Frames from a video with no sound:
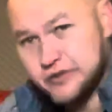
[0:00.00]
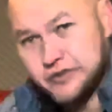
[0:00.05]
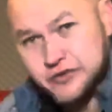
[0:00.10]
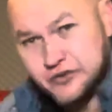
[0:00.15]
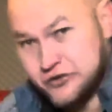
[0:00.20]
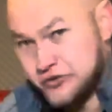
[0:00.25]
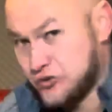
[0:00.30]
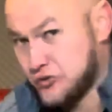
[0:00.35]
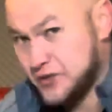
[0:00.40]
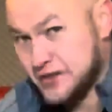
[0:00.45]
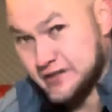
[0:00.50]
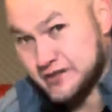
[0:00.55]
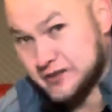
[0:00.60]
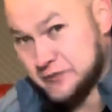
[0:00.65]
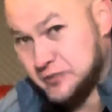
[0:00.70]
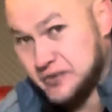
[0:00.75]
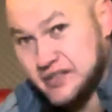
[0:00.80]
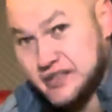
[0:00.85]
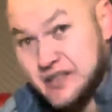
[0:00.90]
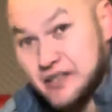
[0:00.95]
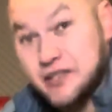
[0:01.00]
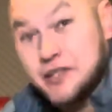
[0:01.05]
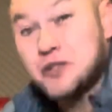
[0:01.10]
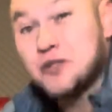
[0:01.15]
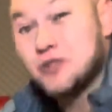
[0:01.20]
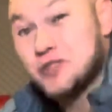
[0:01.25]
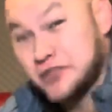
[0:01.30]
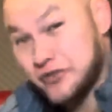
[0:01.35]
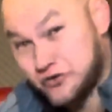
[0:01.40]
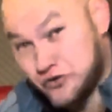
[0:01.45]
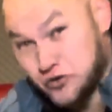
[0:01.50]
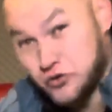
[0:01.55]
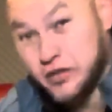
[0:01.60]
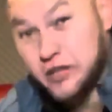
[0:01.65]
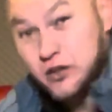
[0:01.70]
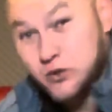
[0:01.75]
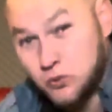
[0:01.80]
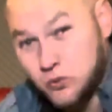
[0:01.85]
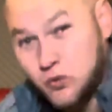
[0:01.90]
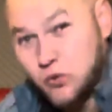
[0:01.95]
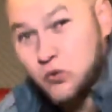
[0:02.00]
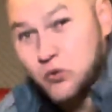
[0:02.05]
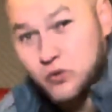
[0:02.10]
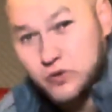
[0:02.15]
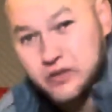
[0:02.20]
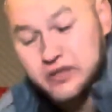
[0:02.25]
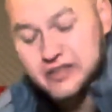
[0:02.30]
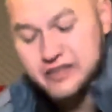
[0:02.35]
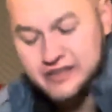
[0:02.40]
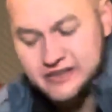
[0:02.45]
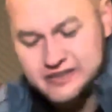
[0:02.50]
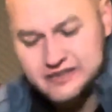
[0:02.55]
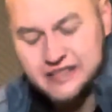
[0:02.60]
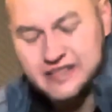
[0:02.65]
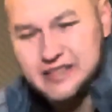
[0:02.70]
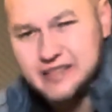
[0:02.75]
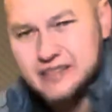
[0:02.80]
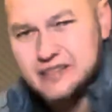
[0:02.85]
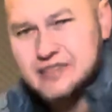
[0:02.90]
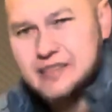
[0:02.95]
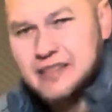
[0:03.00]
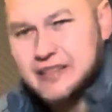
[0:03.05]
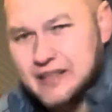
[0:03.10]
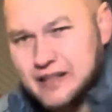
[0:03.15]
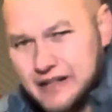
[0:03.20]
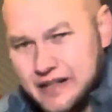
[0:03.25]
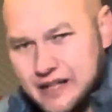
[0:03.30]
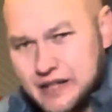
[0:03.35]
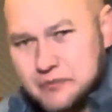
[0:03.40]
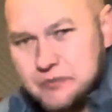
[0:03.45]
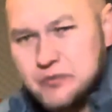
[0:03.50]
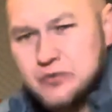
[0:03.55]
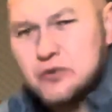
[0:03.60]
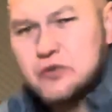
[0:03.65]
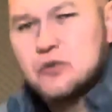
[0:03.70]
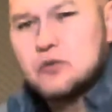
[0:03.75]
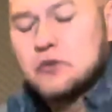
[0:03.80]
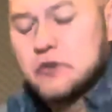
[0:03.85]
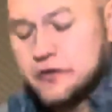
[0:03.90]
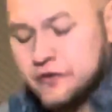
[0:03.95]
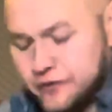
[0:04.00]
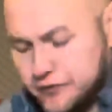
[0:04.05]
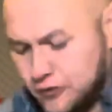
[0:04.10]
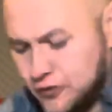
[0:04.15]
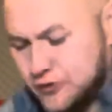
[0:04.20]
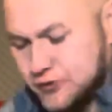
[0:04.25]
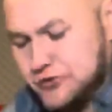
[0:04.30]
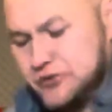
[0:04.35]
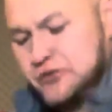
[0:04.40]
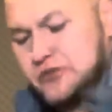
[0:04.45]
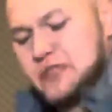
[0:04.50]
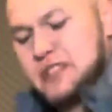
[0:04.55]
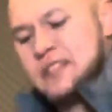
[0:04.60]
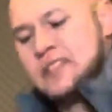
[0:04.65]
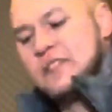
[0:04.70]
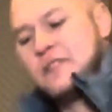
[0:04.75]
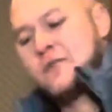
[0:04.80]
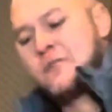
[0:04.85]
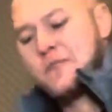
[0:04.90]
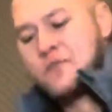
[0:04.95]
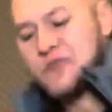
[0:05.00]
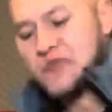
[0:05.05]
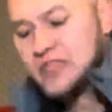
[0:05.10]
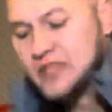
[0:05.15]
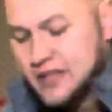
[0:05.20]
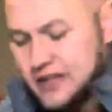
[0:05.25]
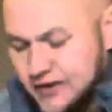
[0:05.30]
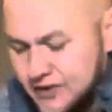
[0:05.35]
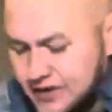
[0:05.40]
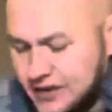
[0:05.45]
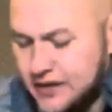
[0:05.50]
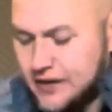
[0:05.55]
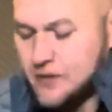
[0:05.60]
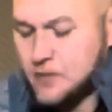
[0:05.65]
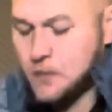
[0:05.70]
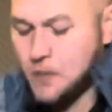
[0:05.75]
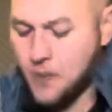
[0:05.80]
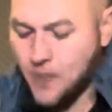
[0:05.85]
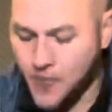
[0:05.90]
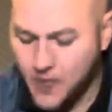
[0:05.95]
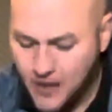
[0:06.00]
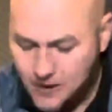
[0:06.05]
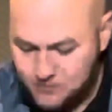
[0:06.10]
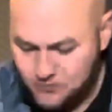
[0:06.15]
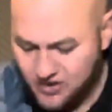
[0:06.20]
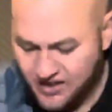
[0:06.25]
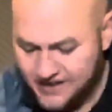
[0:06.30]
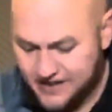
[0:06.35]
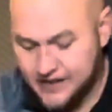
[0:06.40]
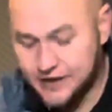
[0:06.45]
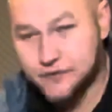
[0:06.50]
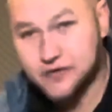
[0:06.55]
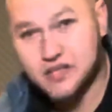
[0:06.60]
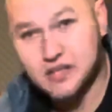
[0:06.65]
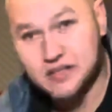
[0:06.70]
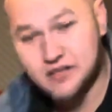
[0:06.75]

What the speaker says: destroy the speaker, you'll destroy the wall. These things clamp with force. Then they have